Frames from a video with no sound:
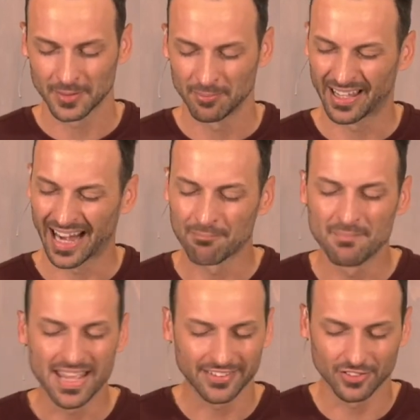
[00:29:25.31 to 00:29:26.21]
But God, I'm
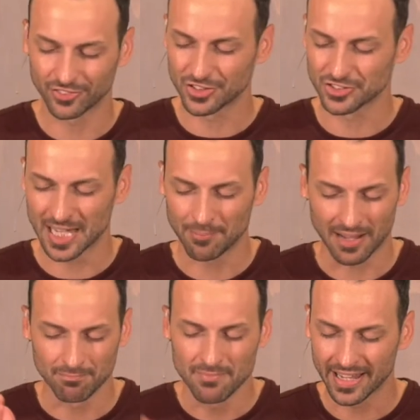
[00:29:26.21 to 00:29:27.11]
making the first step and
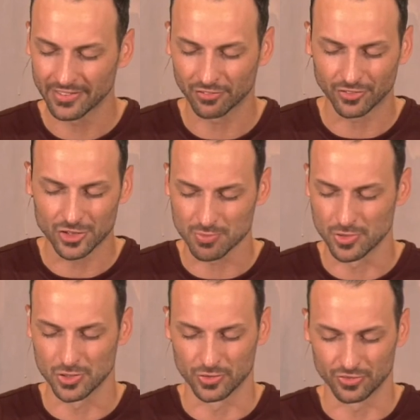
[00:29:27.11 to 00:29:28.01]
I'm making the first
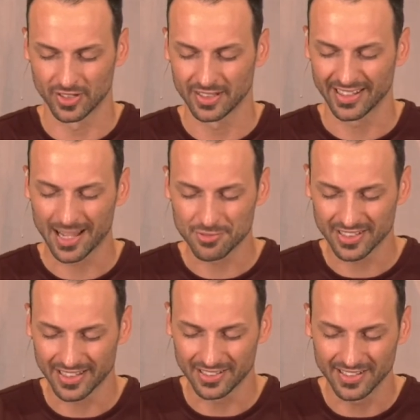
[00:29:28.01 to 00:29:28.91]
move. And I'm
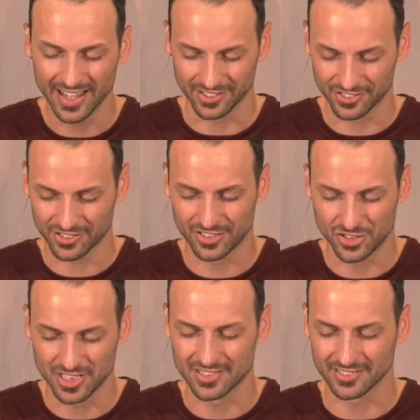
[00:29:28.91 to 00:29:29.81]
saying yes to
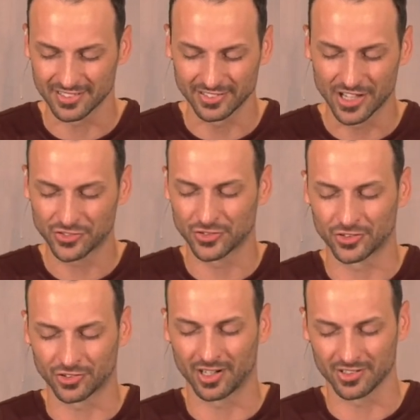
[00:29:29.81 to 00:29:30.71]
Jesus and yes to the
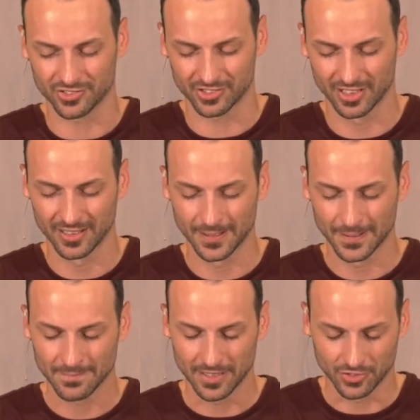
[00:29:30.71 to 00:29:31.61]
cross.
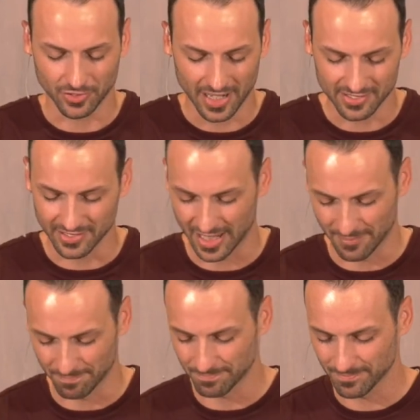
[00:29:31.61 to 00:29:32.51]
In Christ's
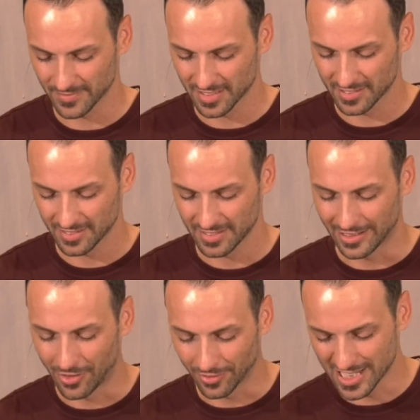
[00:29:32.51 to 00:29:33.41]
name, and
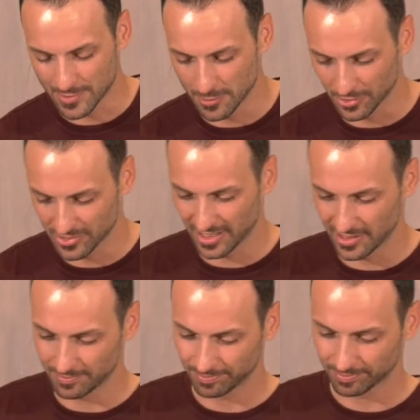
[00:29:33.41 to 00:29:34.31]
all God's people said.